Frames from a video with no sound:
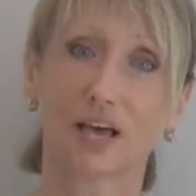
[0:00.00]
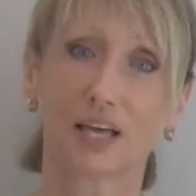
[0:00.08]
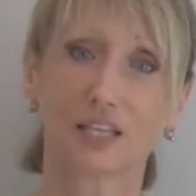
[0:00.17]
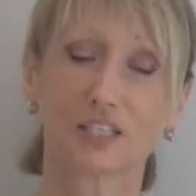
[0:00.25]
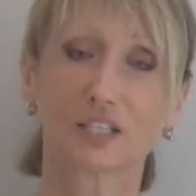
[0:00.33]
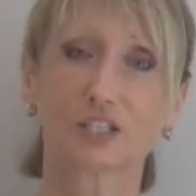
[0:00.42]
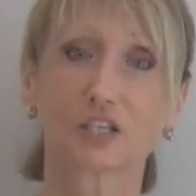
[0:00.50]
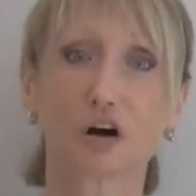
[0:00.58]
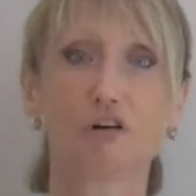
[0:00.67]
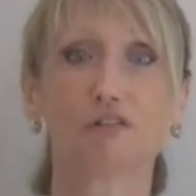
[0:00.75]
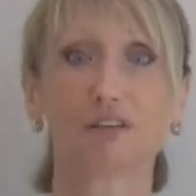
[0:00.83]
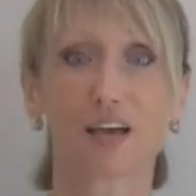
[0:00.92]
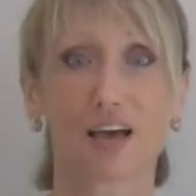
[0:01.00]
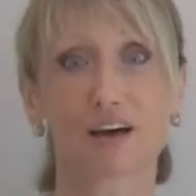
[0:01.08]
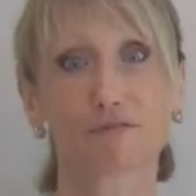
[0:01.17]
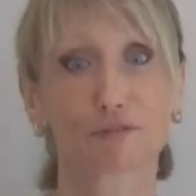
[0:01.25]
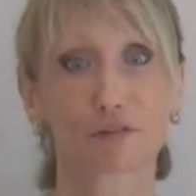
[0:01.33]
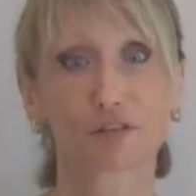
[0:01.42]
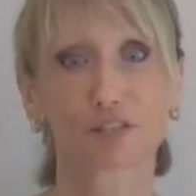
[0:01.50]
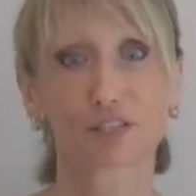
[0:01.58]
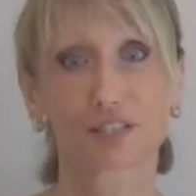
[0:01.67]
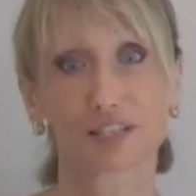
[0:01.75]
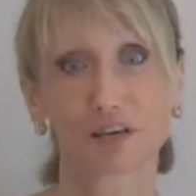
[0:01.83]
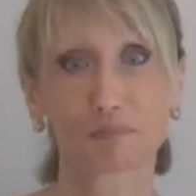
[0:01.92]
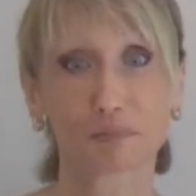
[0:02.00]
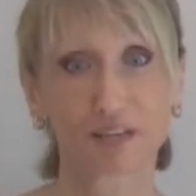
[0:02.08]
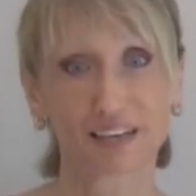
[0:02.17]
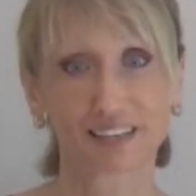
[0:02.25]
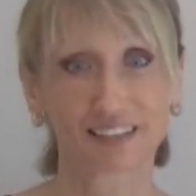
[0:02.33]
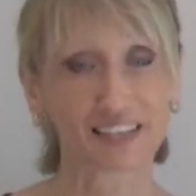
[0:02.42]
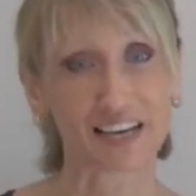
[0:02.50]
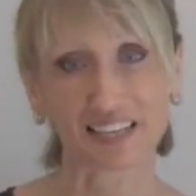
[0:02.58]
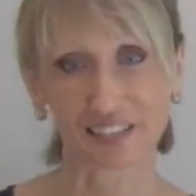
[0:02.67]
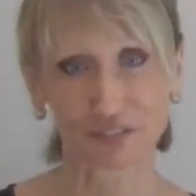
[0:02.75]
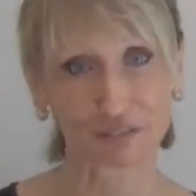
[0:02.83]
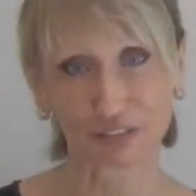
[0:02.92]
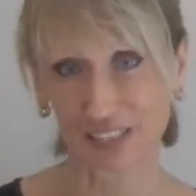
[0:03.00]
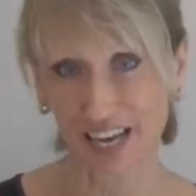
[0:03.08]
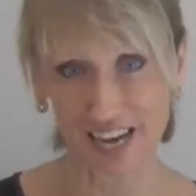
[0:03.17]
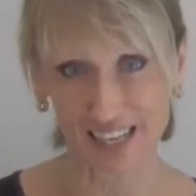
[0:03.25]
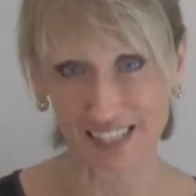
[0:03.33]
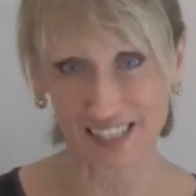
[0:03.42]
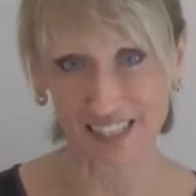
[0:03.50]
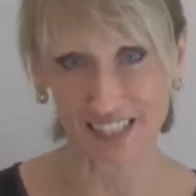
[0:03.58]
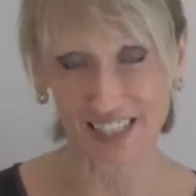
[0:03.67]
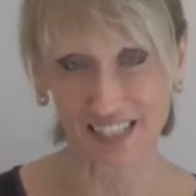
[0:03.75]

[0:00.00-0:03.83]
and don't ever skip it at the end of class.